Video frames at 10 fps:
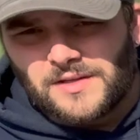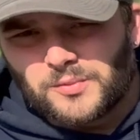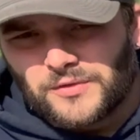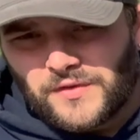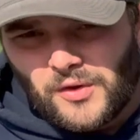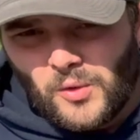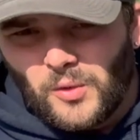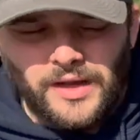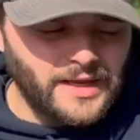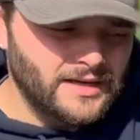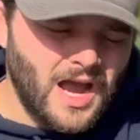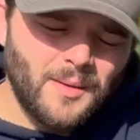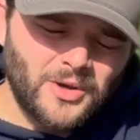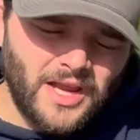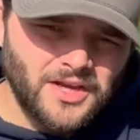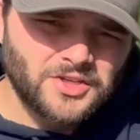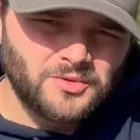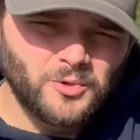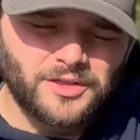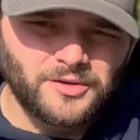will do in
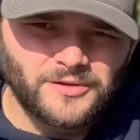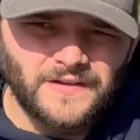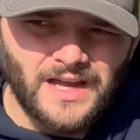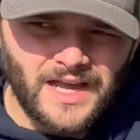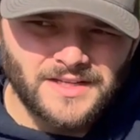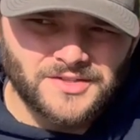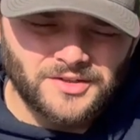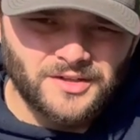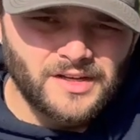combination with your de-icer